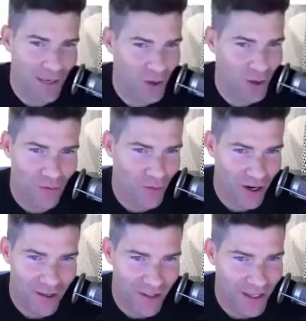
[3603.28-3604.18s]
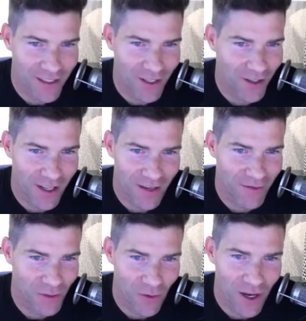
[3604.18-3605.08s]
you from great things in your life
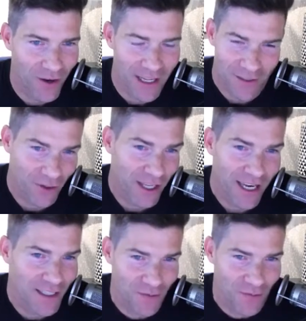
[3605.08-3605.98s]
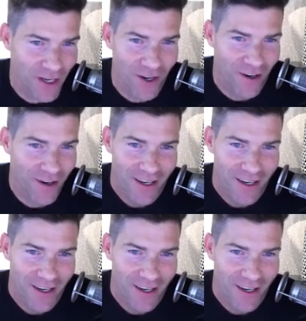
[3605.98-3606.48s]
as well. And that's related to fear.